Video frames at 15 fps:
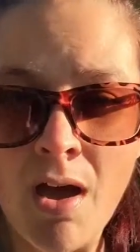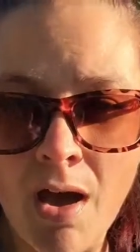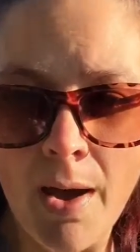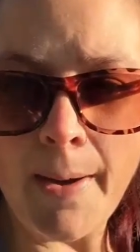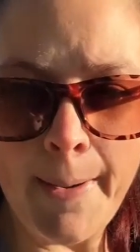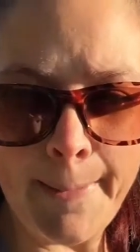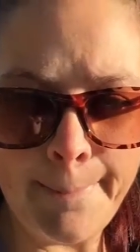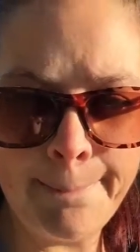
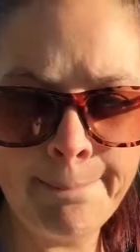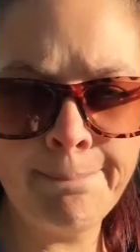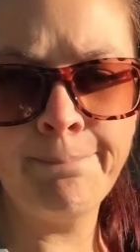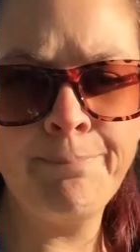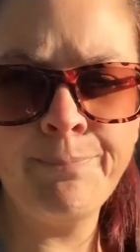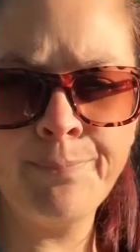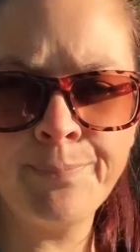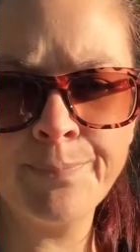Um,
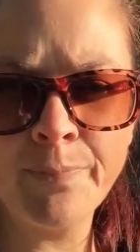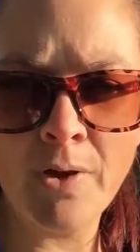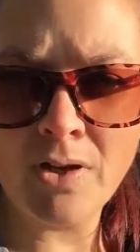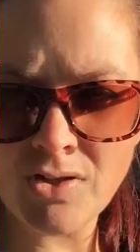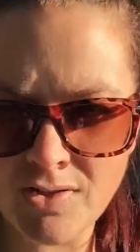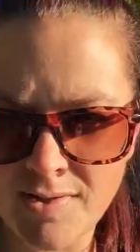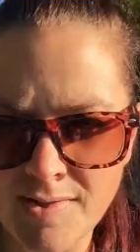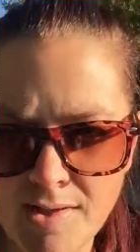
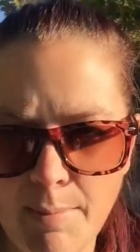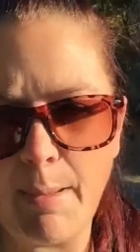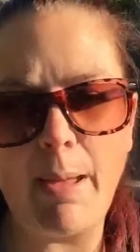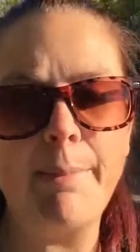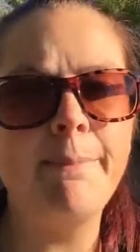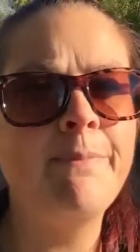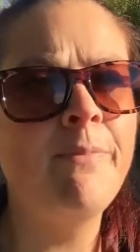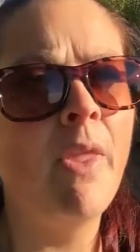actually, it's not bad.